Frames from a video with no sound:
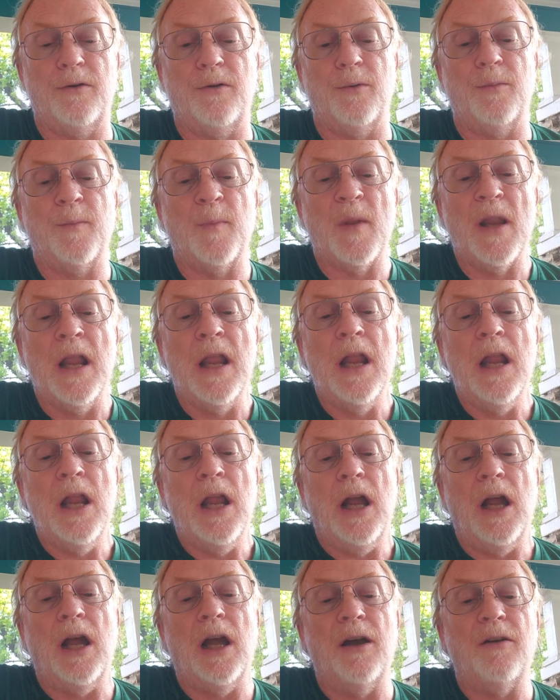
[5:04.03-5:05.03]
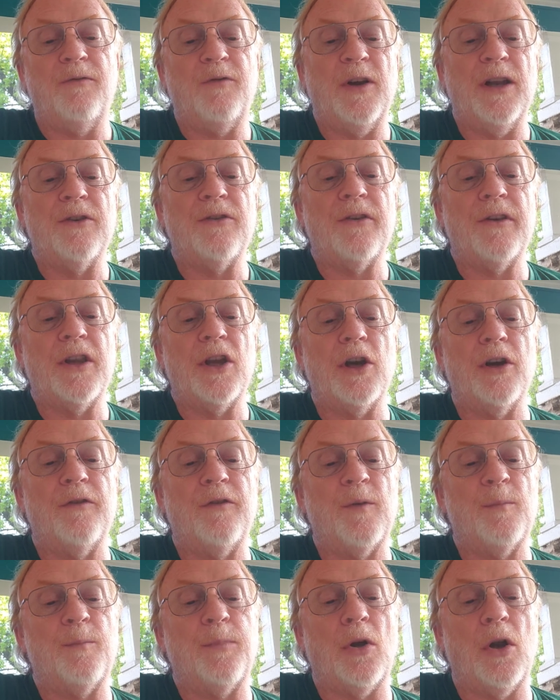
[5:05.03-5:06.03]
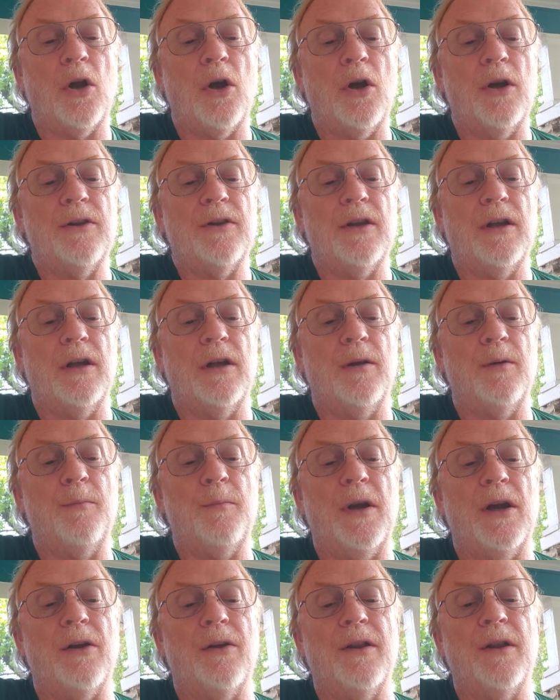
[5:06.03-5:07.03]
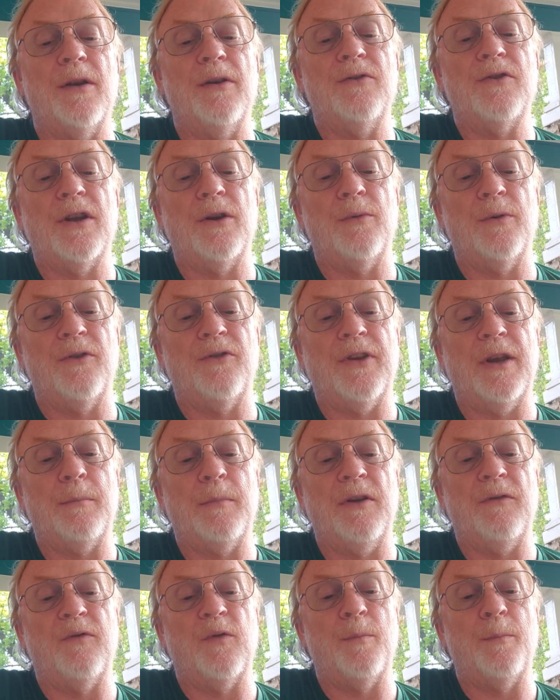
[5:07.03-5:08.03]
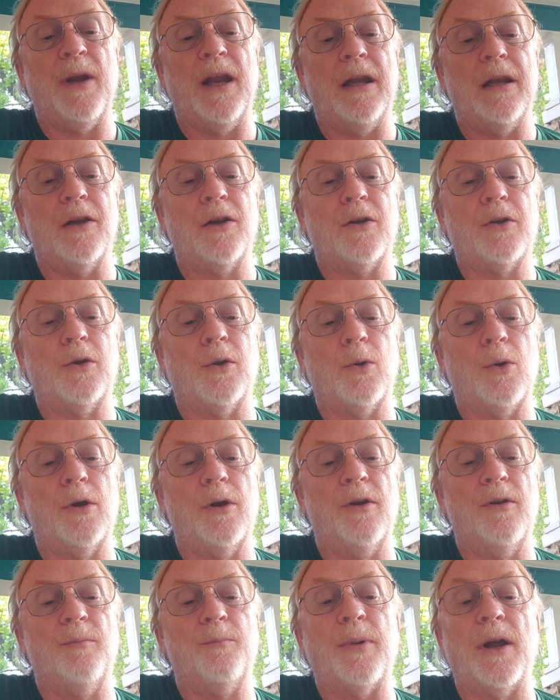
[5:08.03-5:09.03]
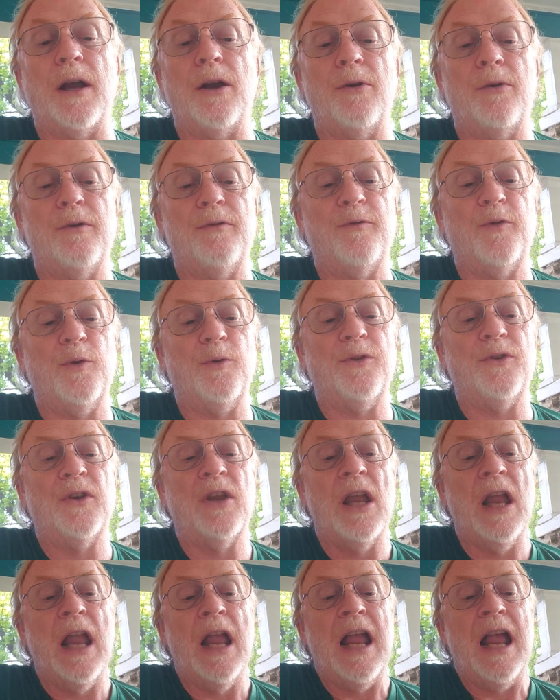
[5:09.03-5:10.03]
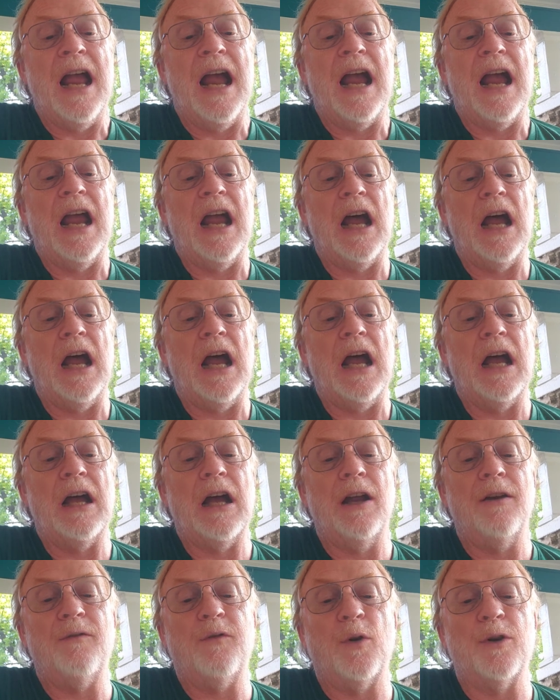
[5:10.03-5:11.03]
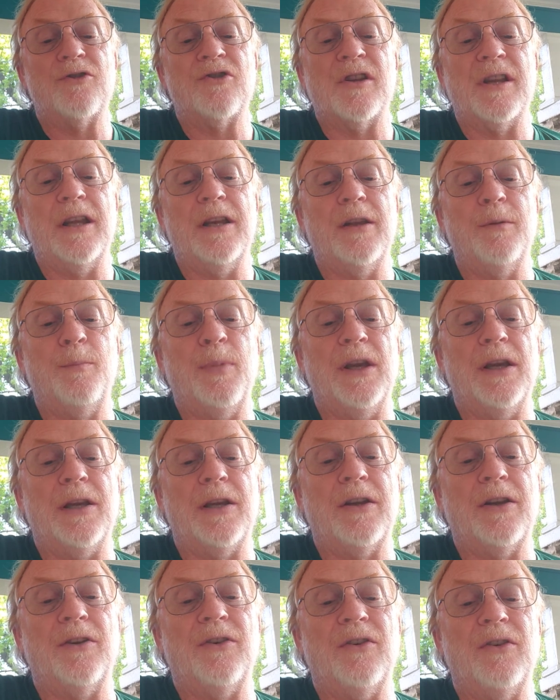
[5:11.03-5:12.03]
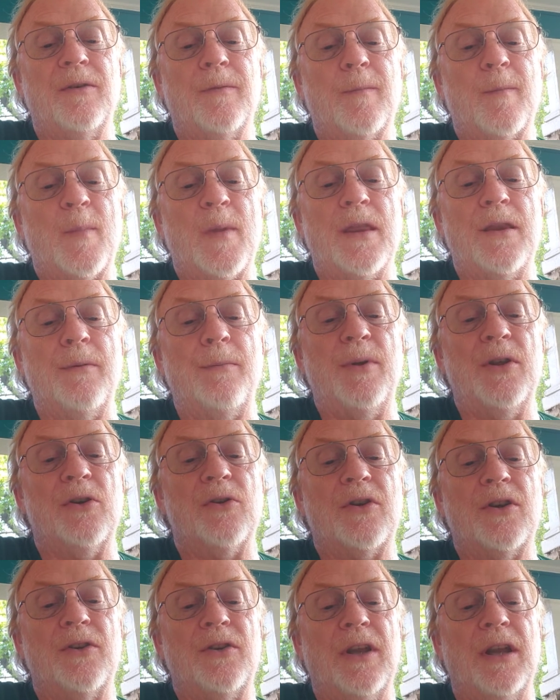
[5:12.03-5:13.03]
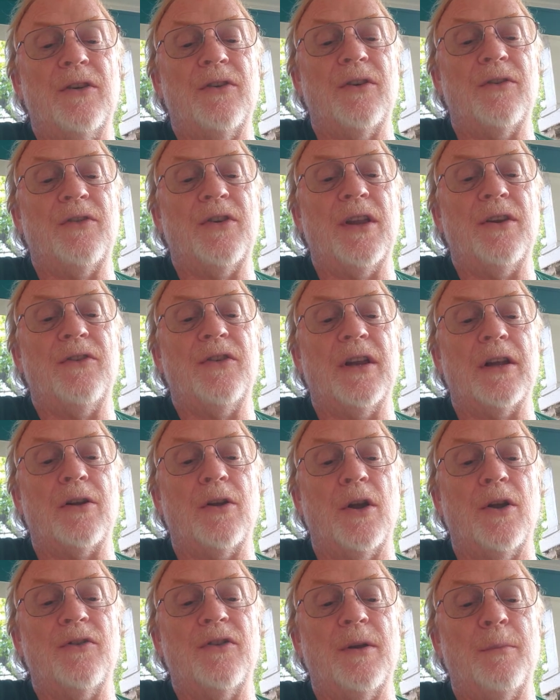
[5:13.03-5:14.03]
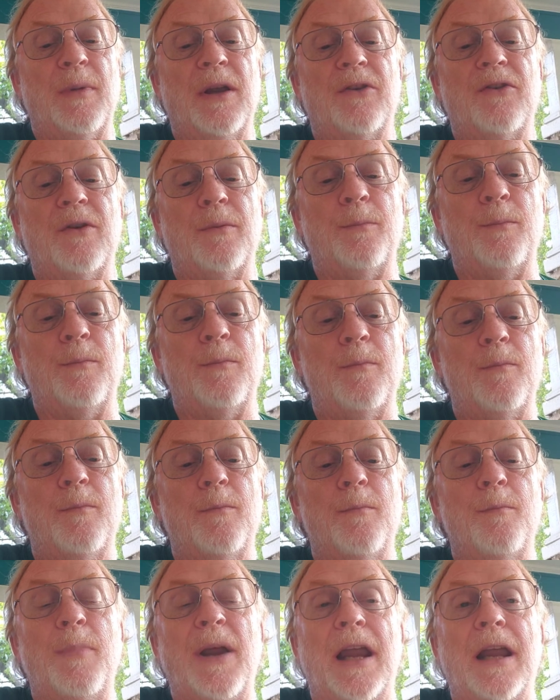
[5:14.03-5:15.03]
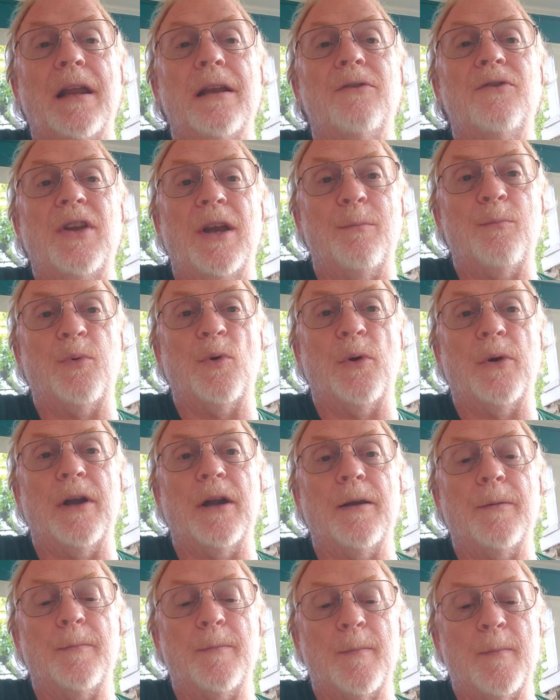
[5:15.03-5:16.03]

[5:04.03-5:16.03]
too. Uh, Friends of the Earth applaud the uh, Maryland General Assembly for banning chlorpyrifos. Uh, unfortunately, the, big the bill contains a sunset clause that makes the ban temporary.